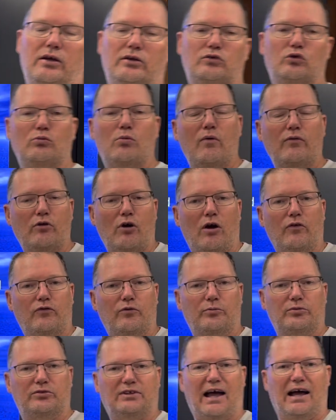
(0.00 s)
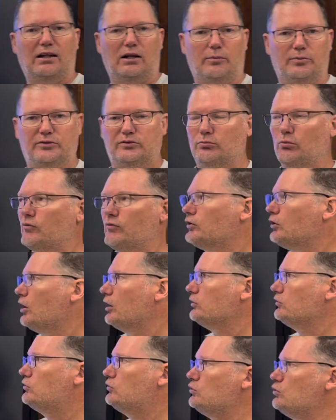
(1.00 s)
so moving on from scallops, moving
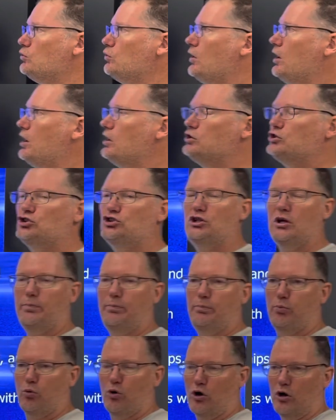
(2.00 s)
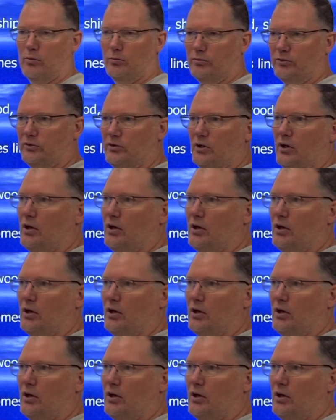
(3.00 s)
on to shipworms.